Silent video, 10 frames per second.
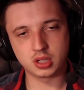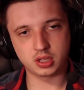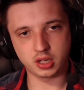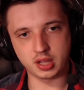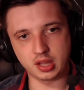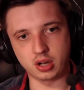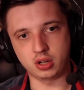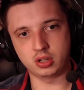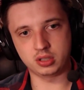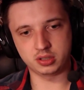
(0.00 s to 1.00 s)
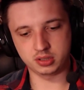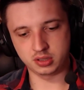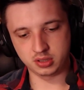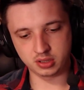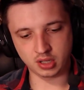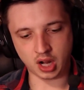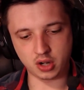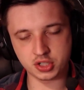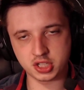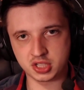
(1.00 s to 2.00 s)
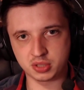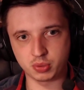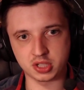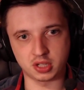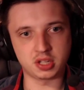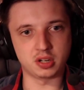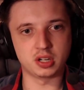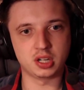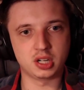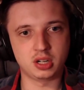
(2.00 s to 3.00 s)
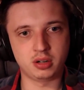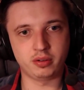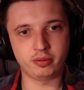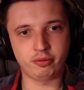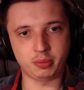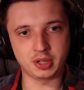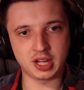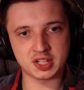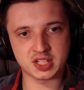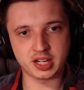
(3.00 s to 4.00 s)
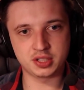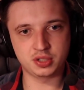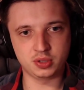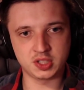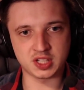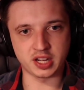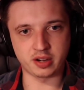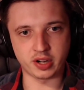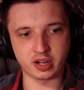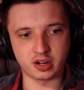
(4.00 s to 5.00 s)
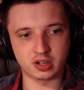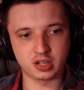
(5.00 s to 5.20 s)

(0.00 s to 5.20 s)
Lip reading: And now, how she switched it here. From the last line to this line right now.